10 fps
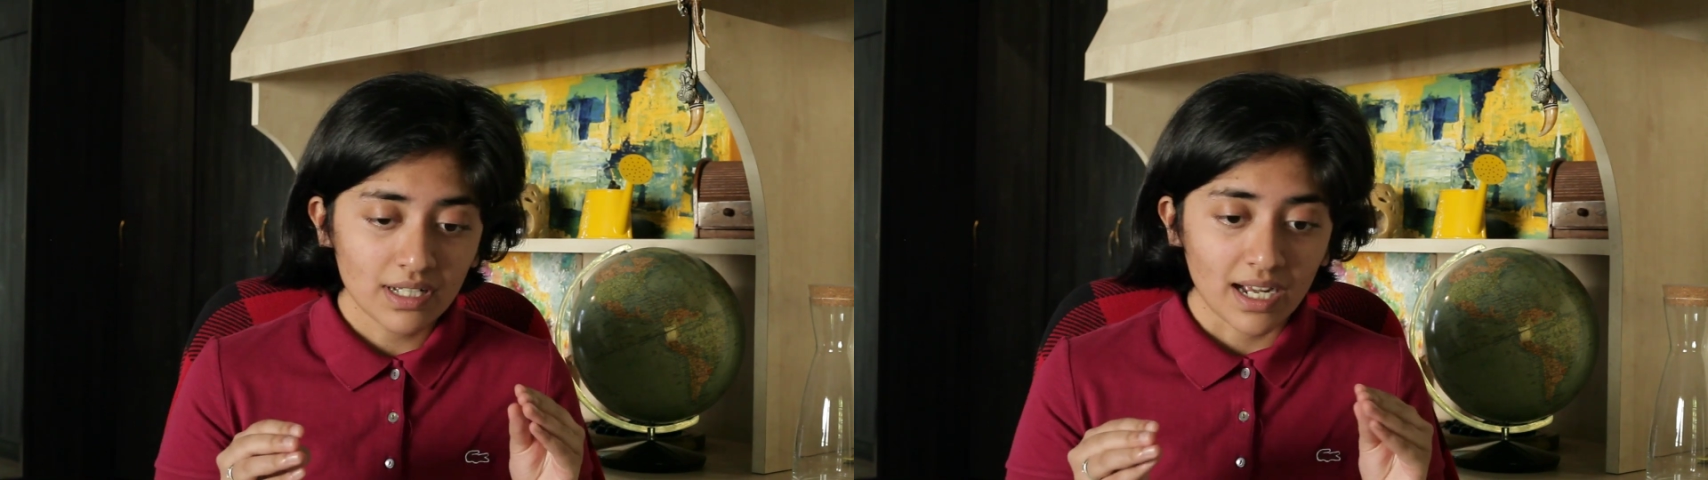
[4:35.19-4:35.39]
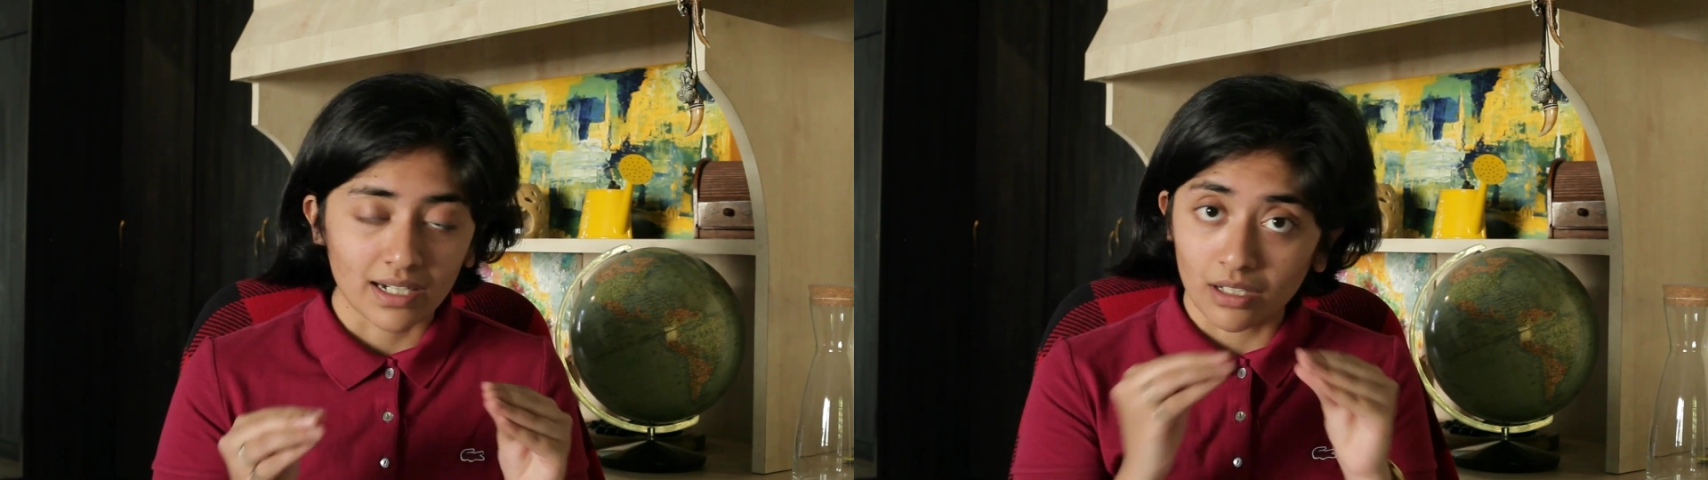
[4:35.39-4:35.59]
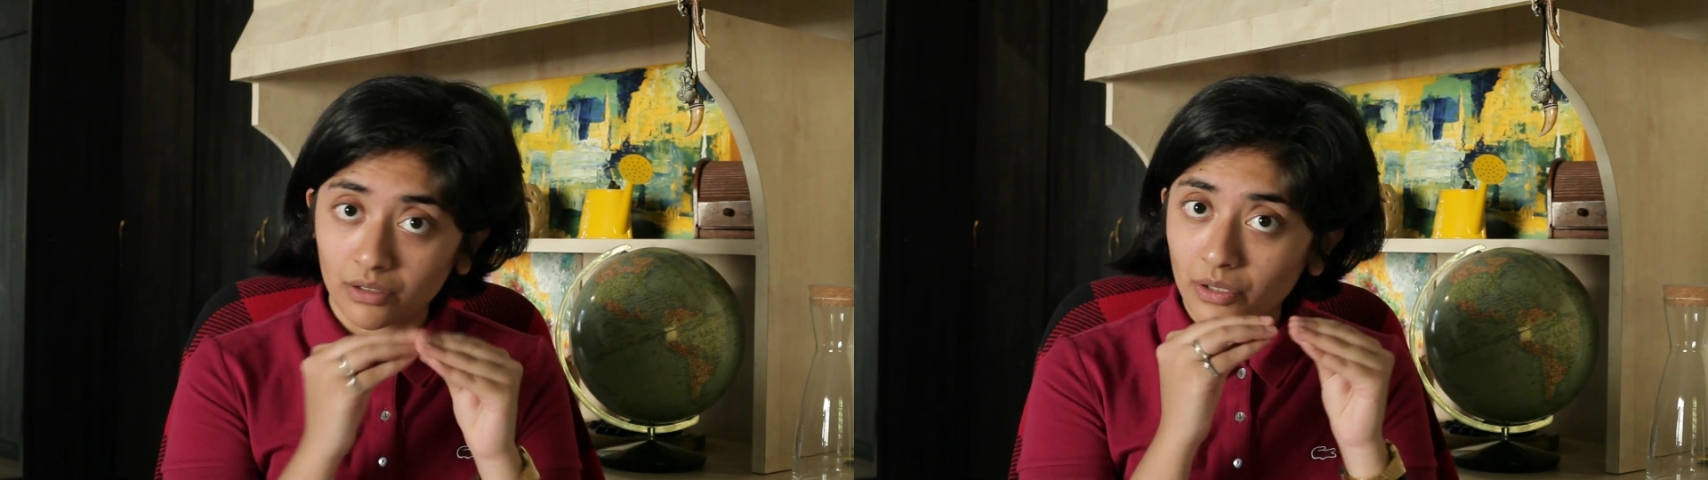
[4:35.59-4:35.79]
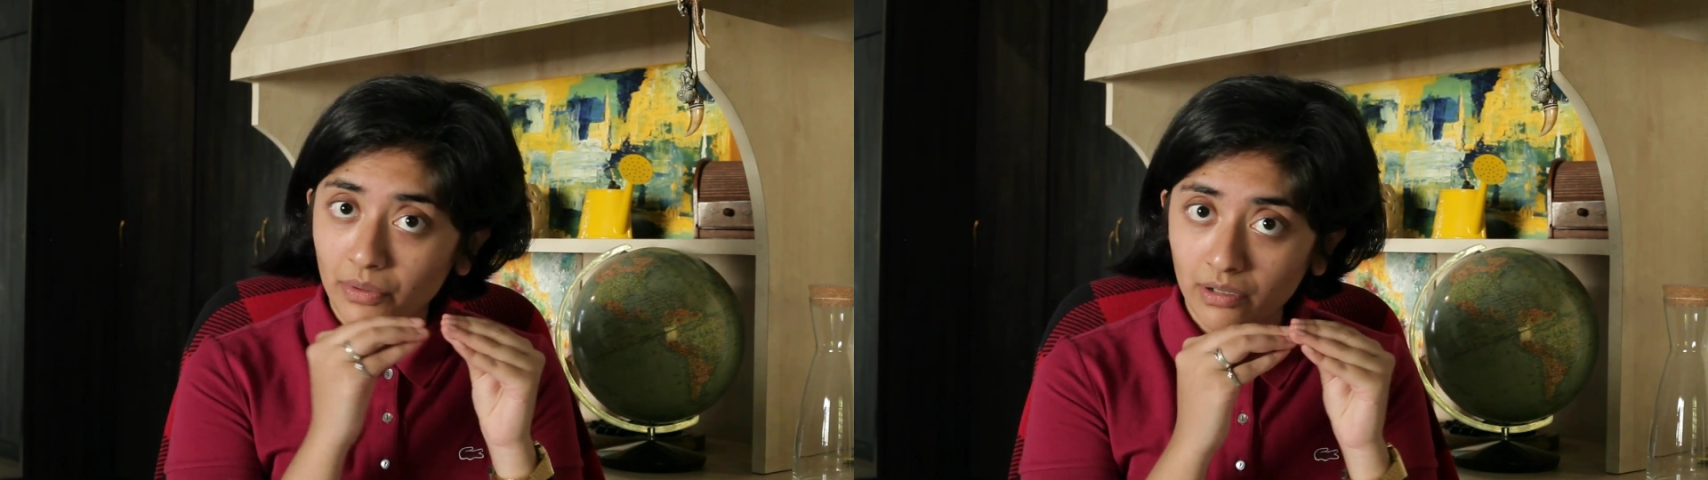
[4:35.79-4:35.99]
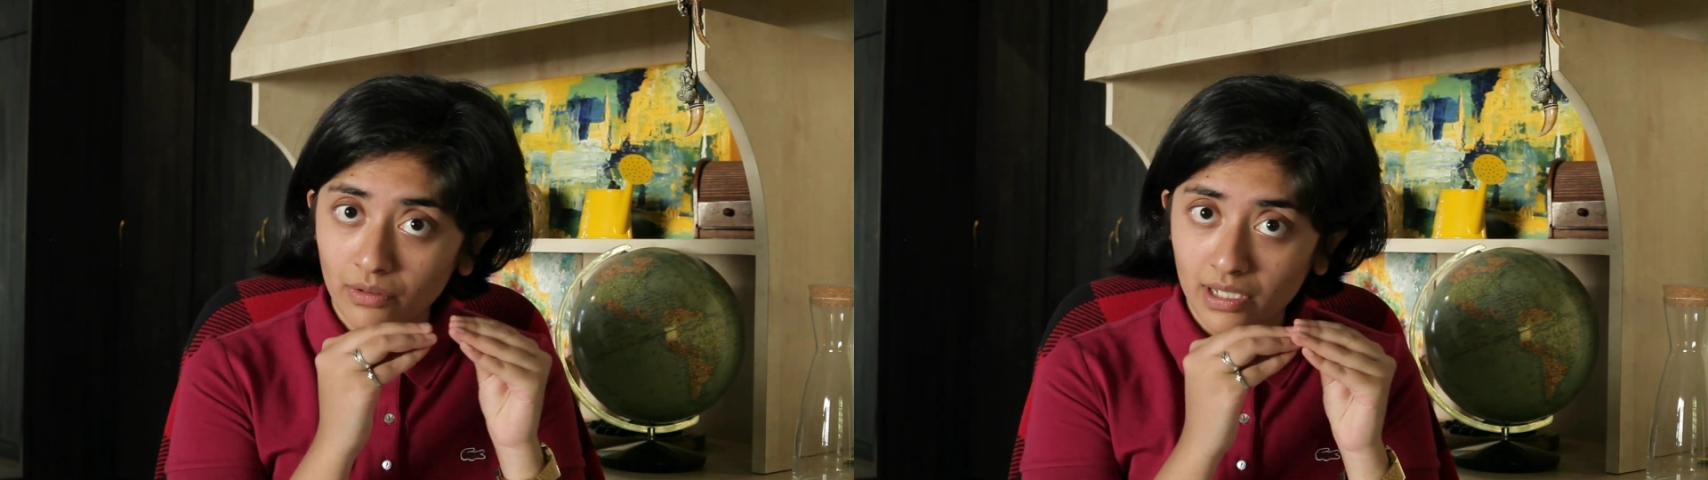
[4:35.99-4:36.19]
and now they're
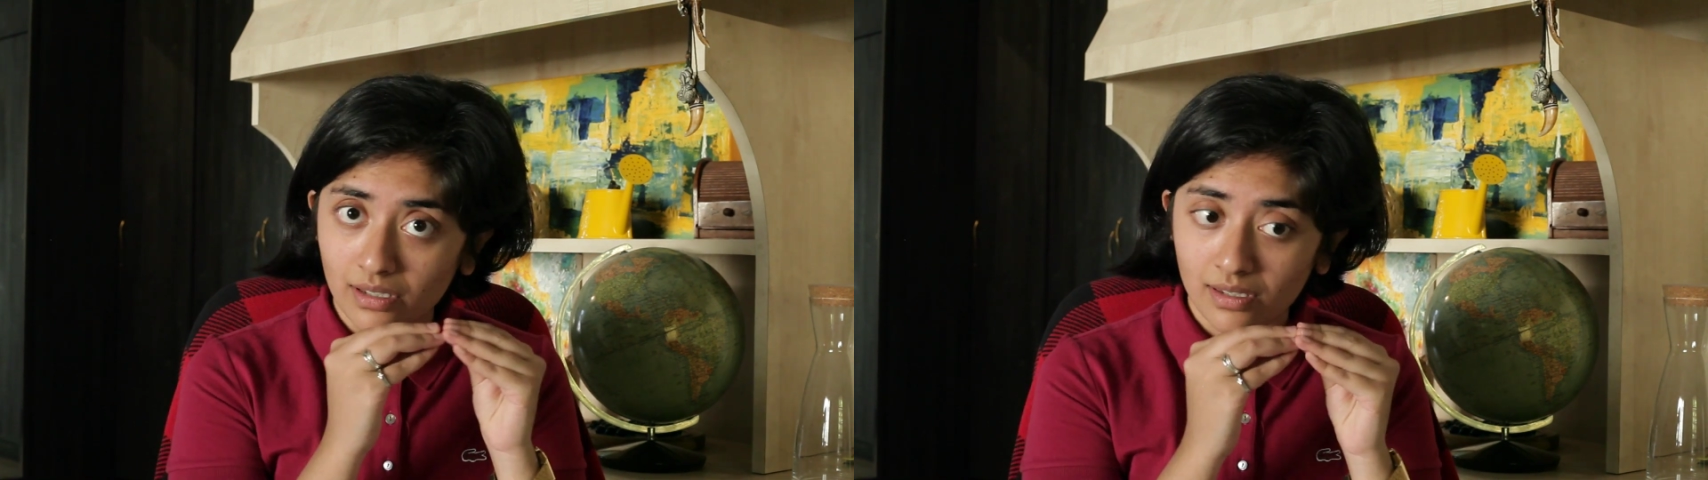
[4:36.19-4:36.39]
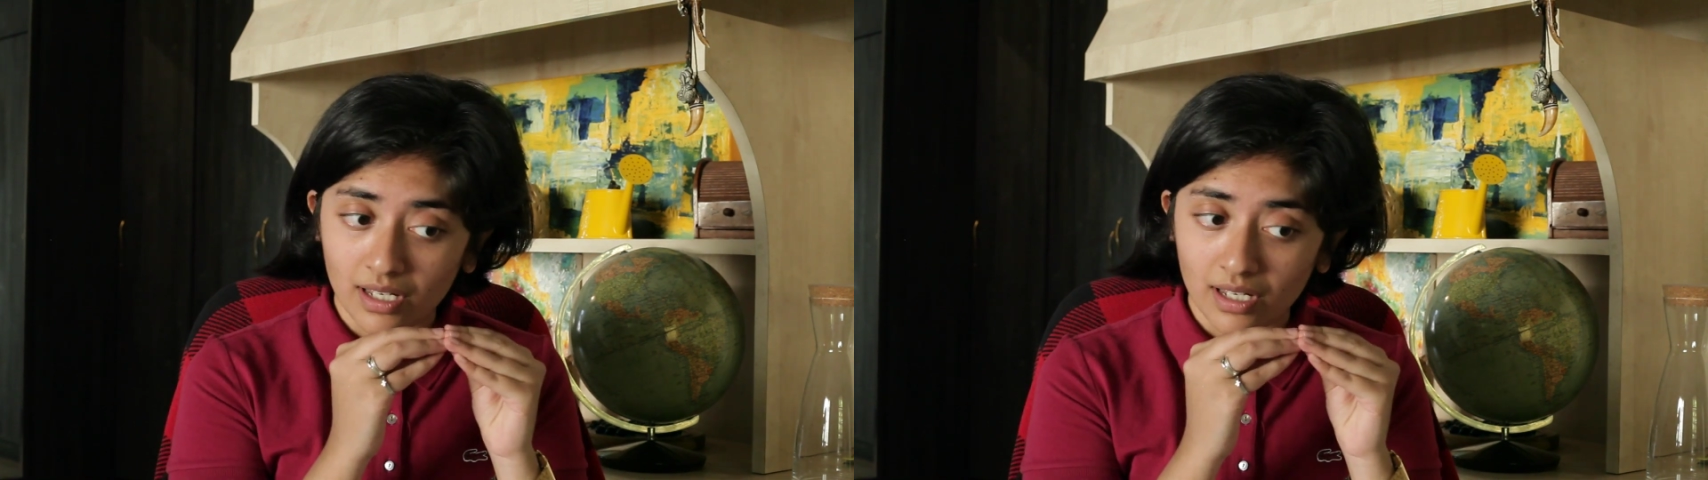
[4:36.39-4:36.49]
going to kiss,